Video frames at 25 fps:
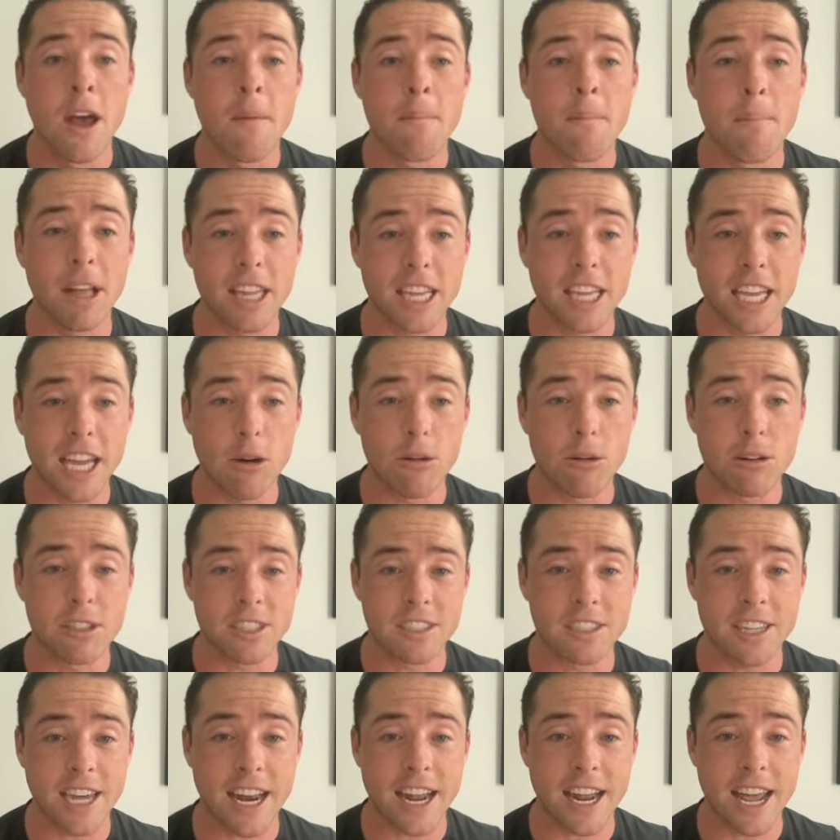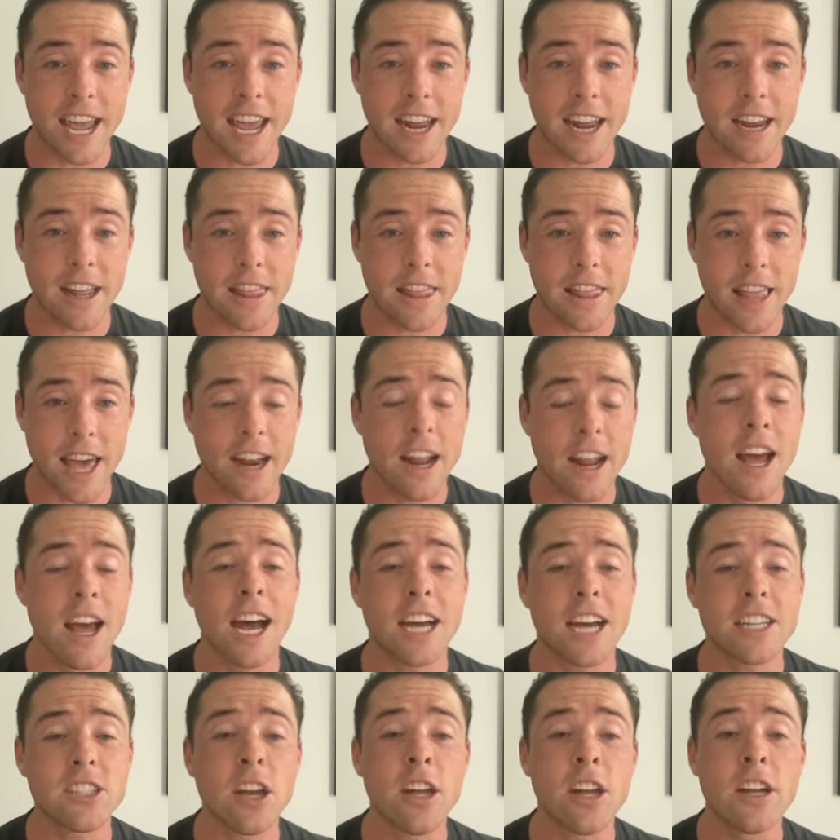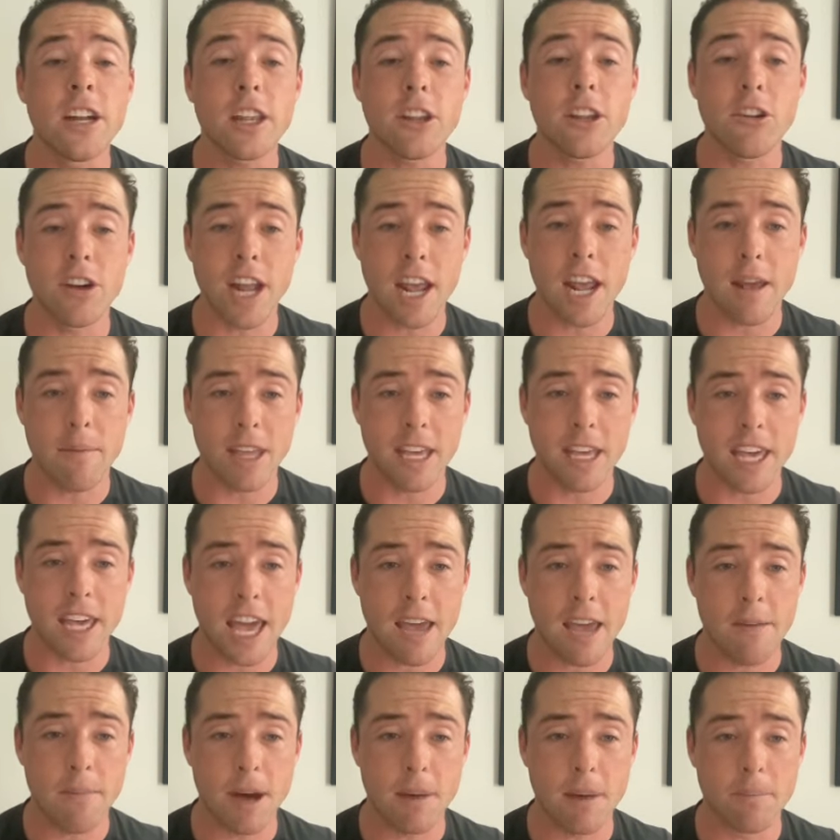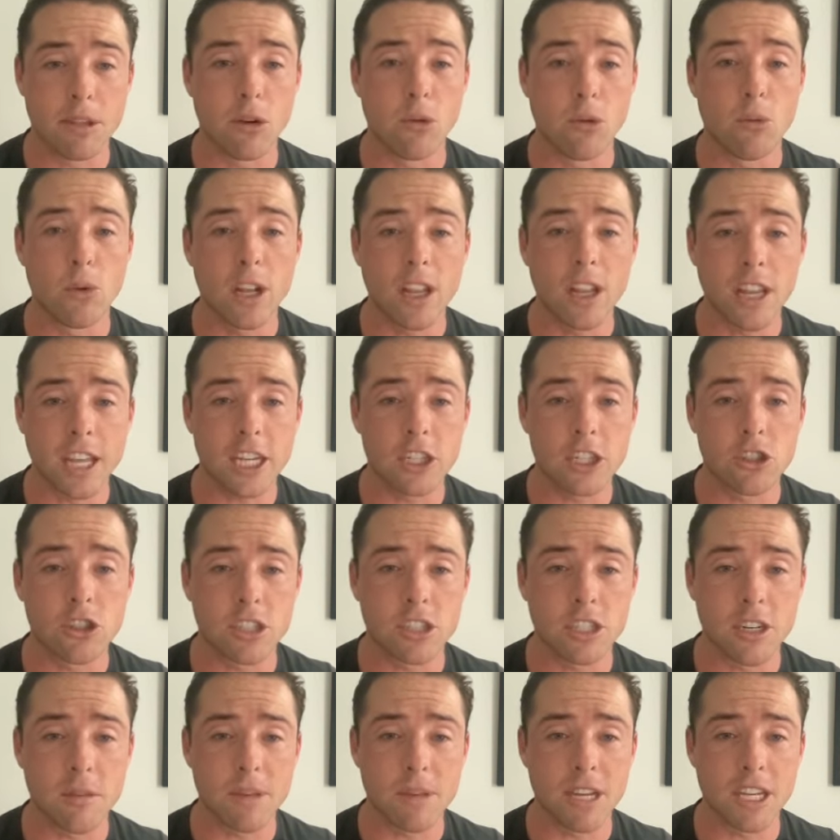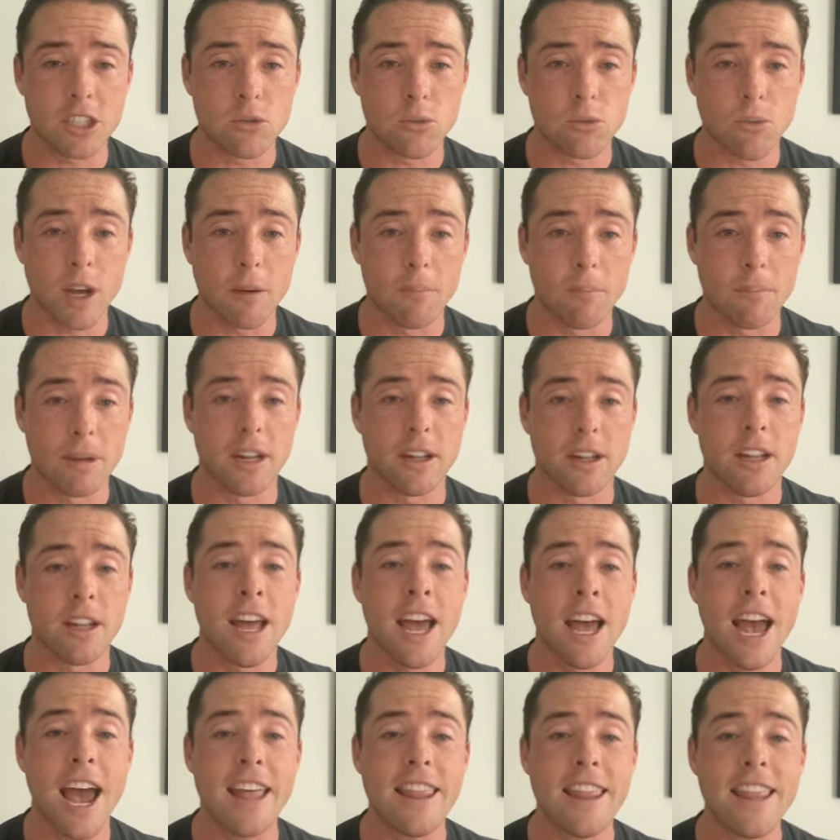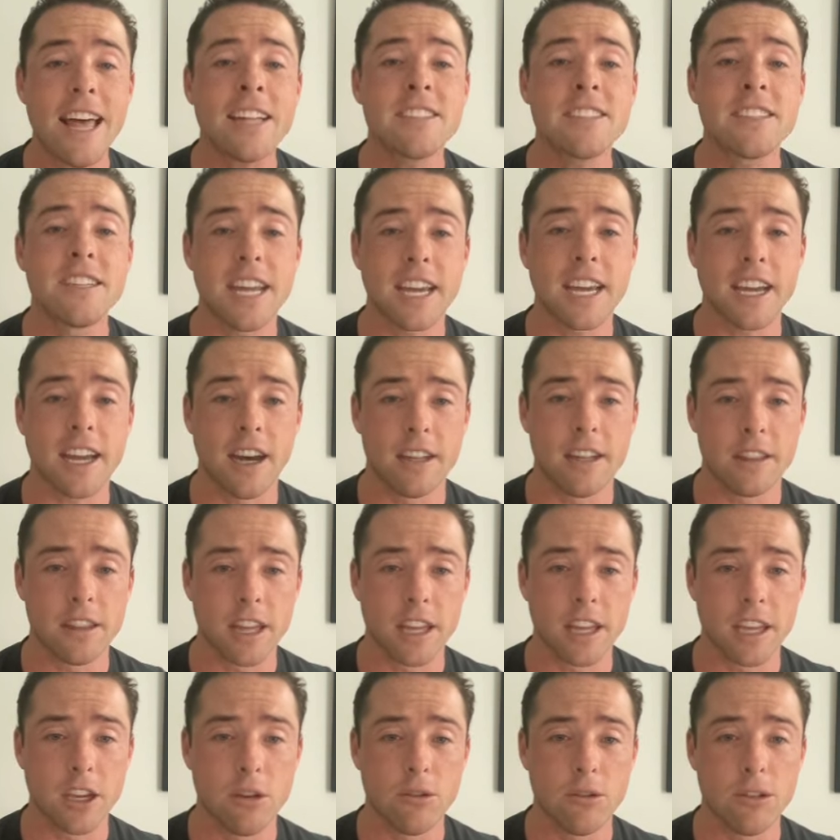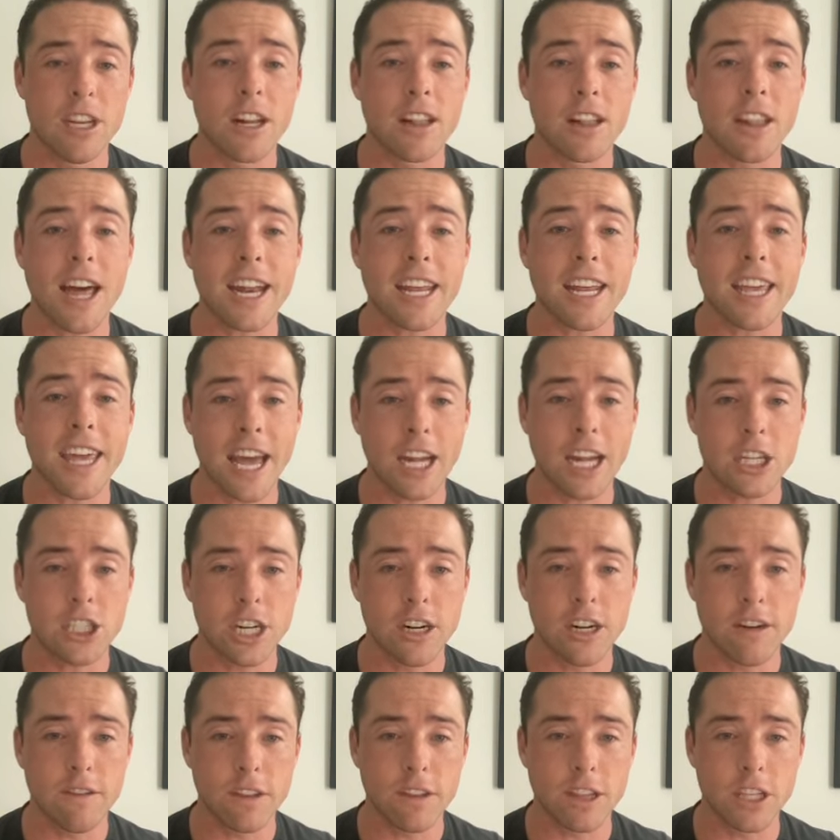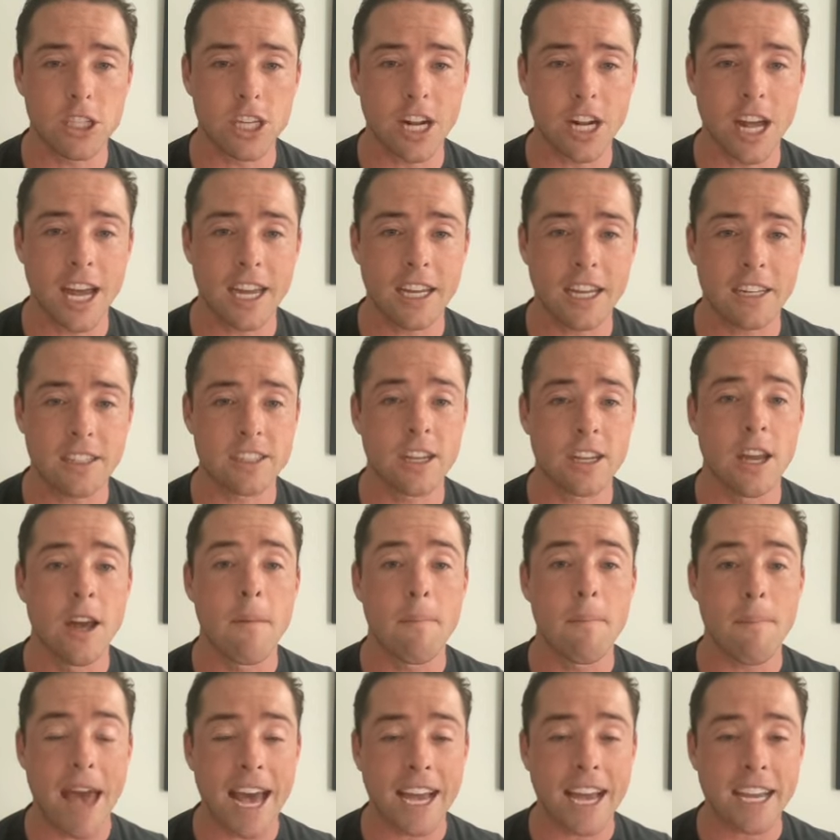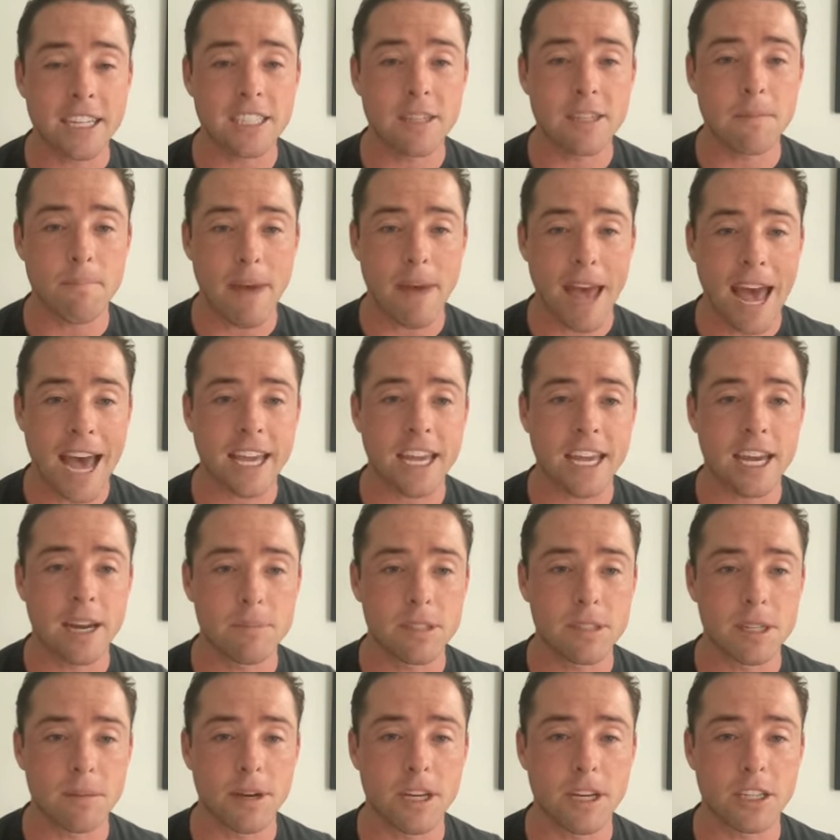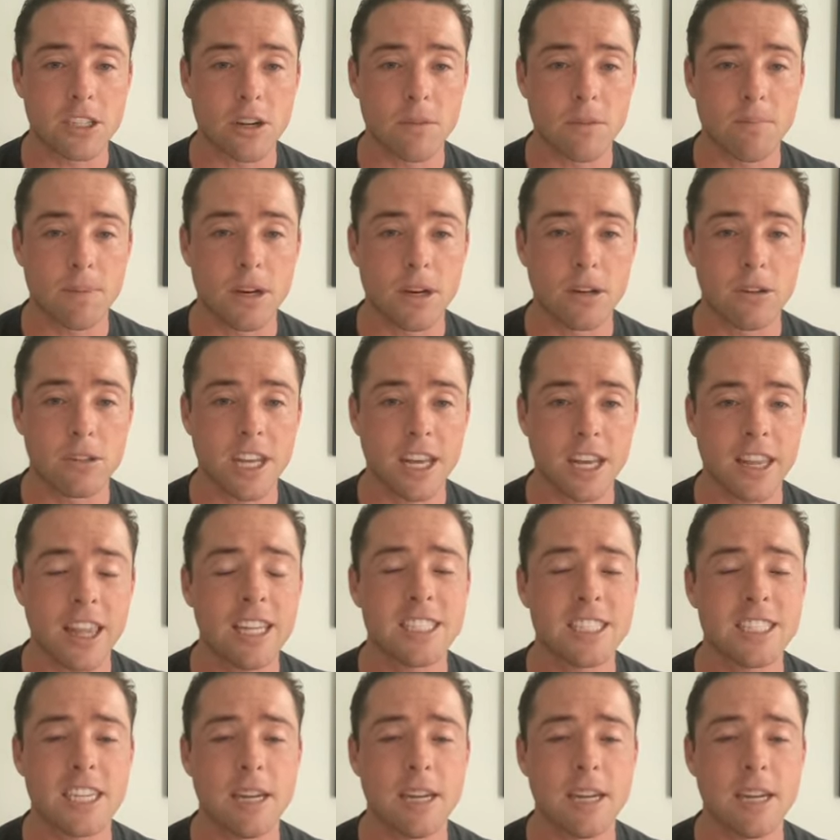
Billy Owens has had a hand in that. I saw another name that came up that really interested me as well, Bill, and that's Nick Hundley, who did a lot of catching for the Giants back as a backup to Buster Posey. I think